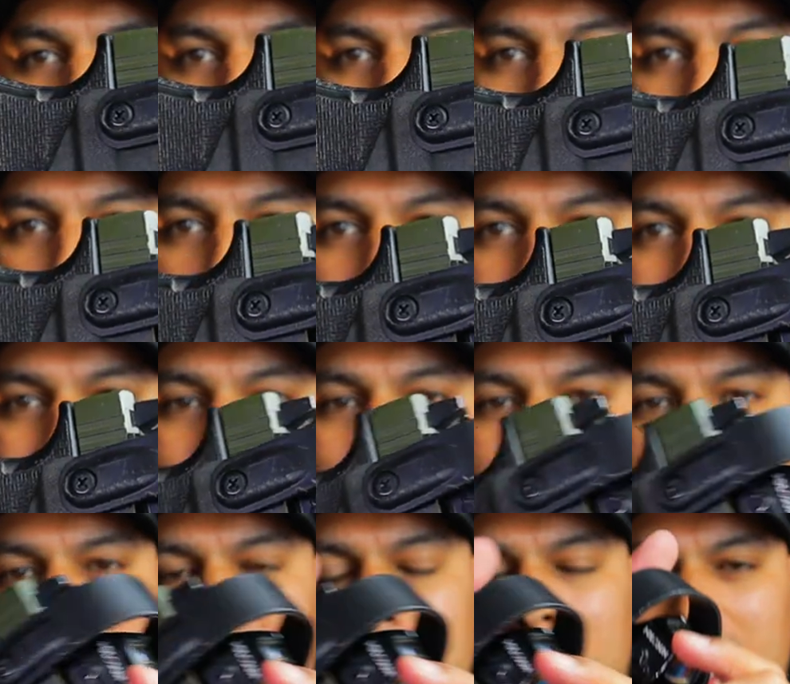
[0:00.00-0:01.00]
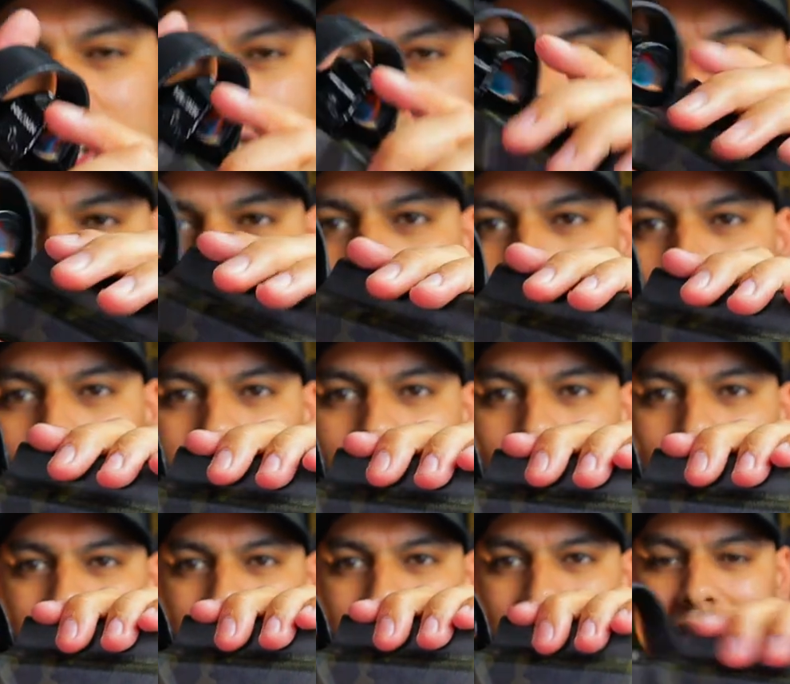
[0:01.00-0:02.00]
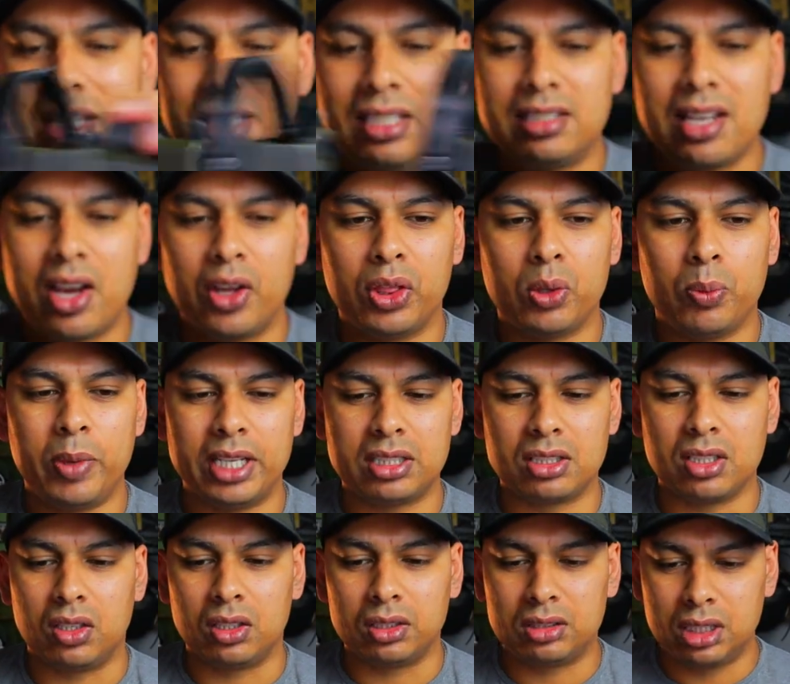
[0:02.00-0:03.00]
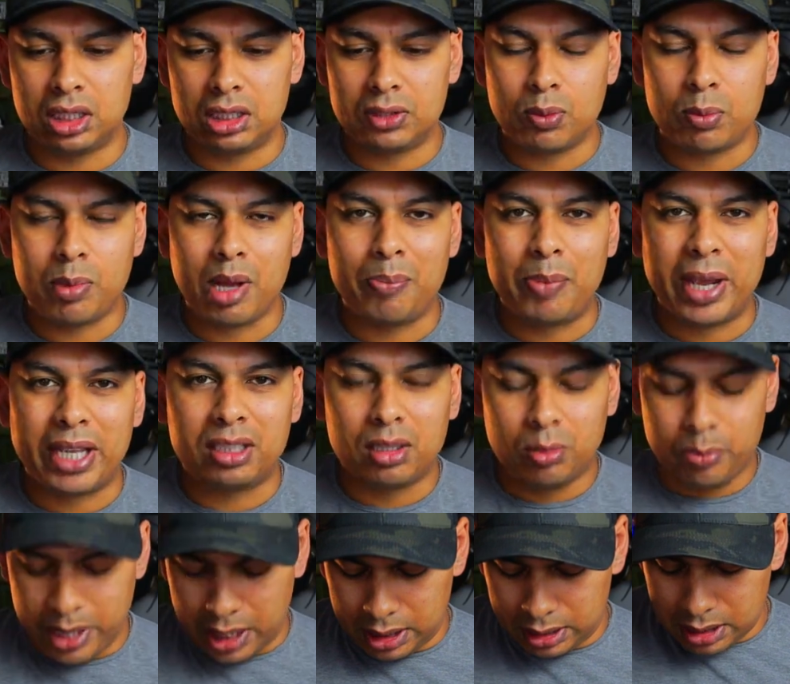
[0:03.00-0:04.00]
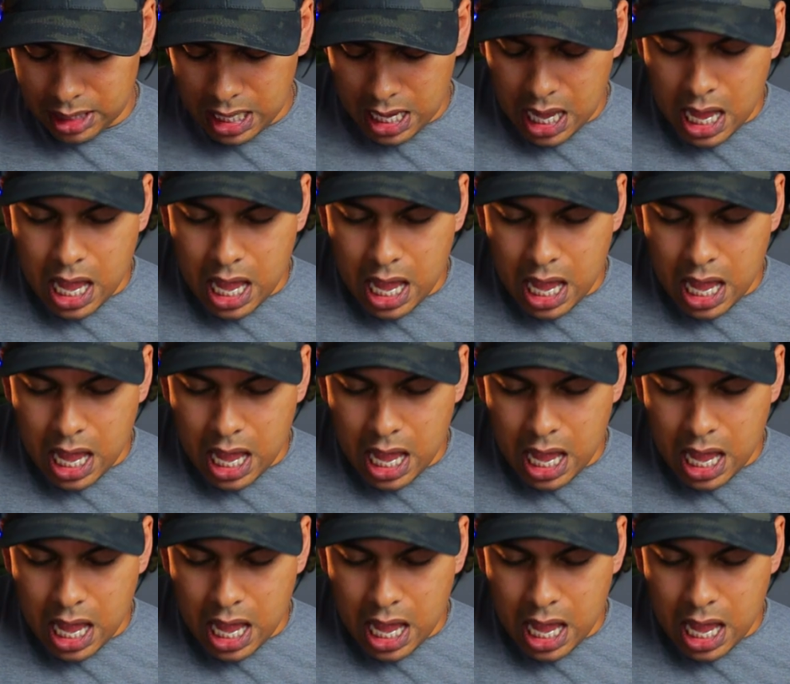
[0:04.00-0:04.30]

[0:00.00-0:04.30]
So for me, pretty much is primarily Southwest holsters for my battle belt.